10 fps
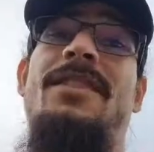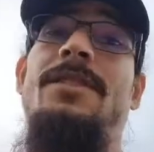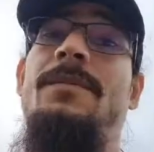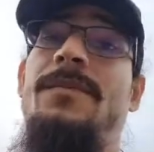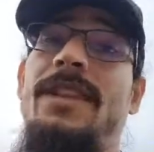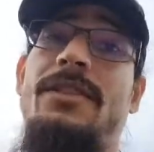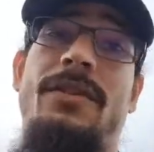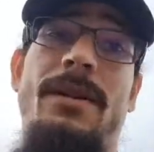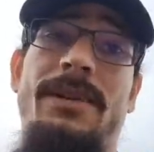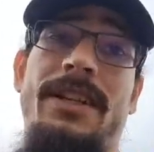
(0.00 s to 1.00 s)
still
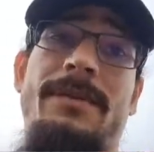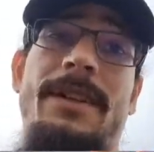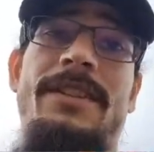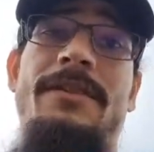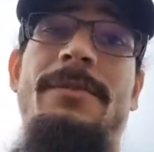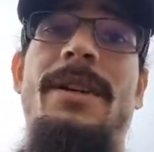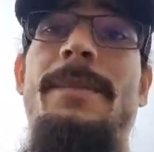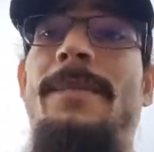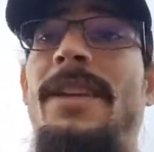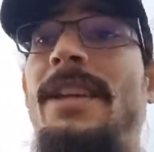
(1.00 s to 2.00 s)
incredibly expensive,
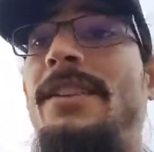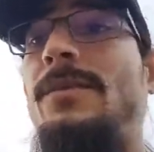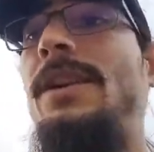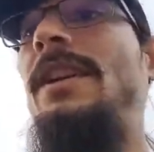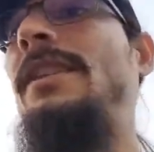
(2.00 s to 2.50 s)
but it is what